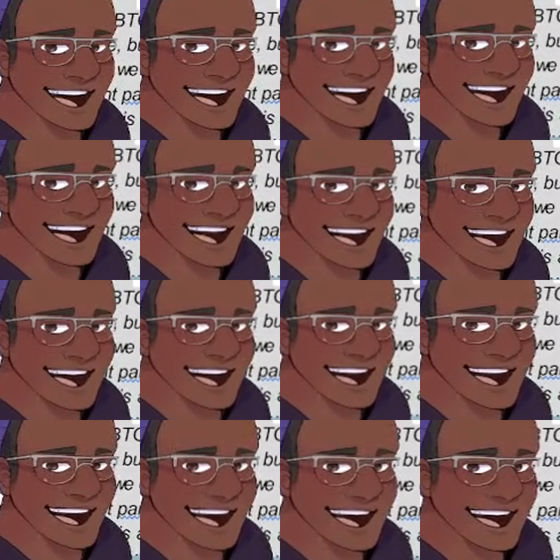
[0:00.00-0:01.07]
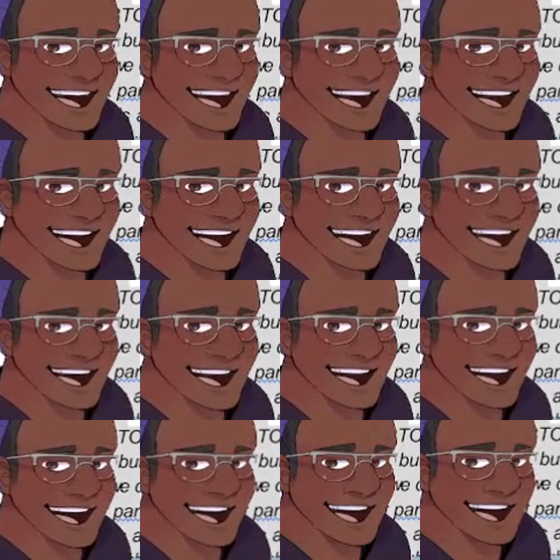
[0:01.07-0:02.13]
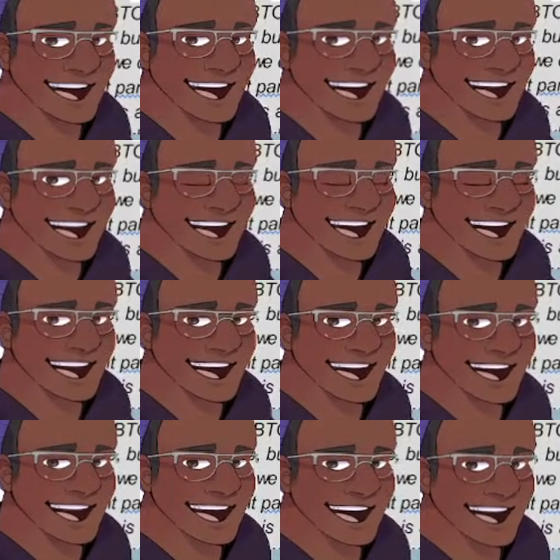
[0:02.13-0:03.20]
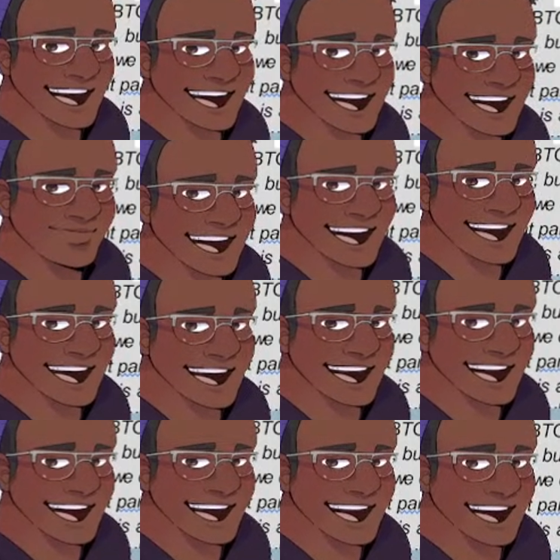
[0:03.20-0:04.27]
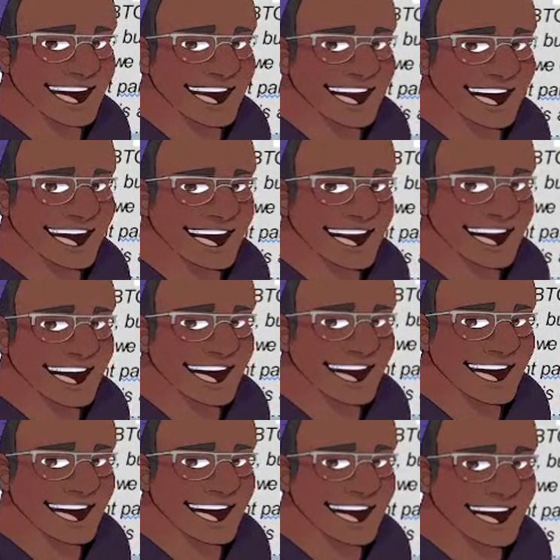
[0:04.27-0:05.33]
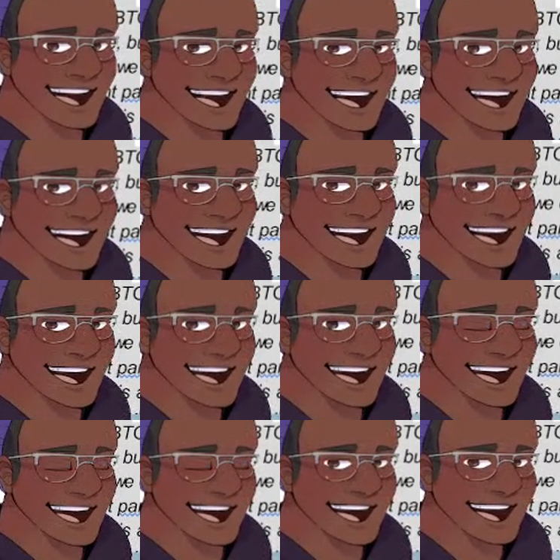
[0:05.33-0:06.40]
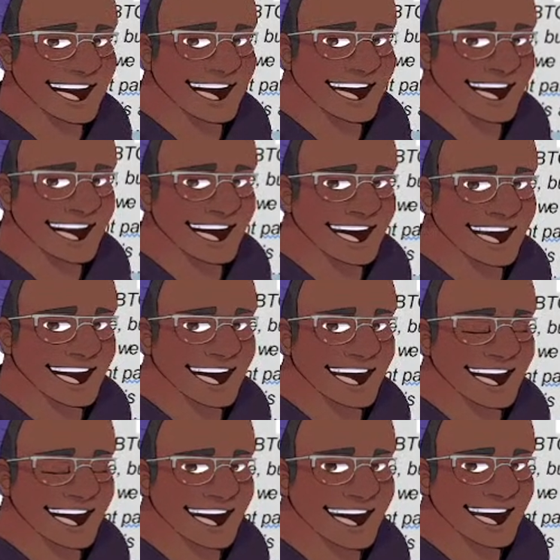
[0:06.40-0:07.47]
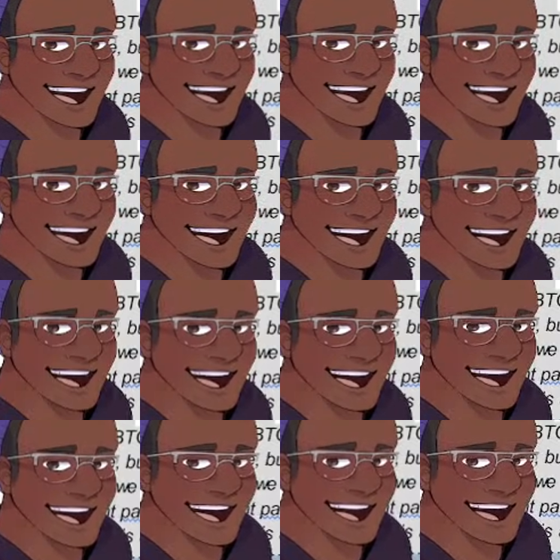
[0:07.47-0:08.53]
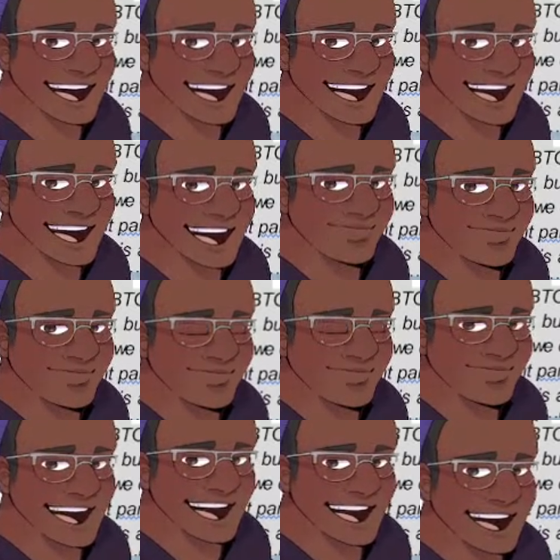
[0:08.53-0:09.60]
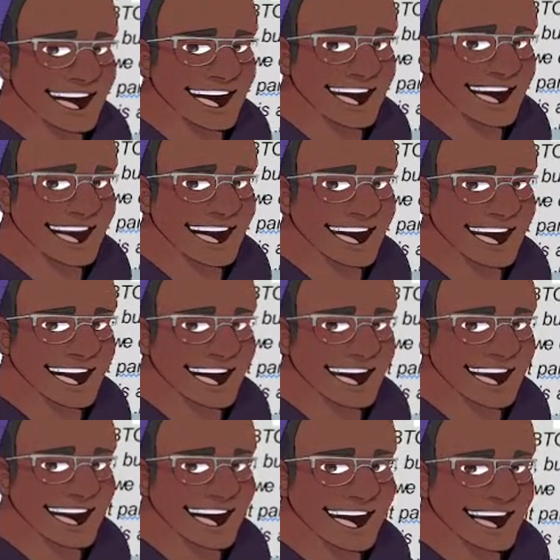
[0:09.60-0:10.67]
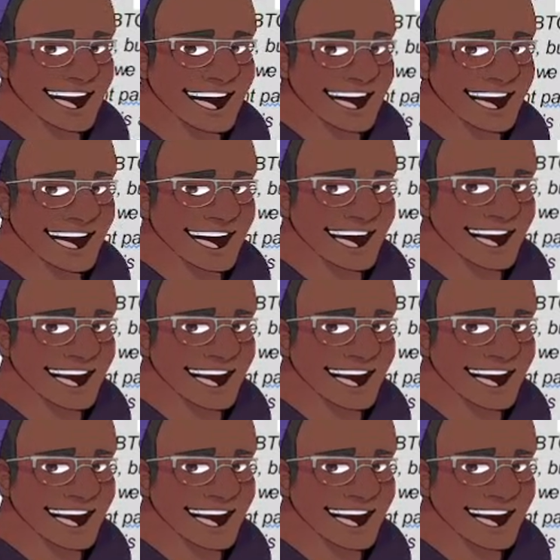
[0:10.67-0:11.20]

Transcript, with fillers: Those are the places that you get free hosting, or you can host your own goddamn website, say screw it, and figure out how to do web hosting. In era when web hosting was disturbingly difficult. Yeah, Tapas is tapastic, hola femi.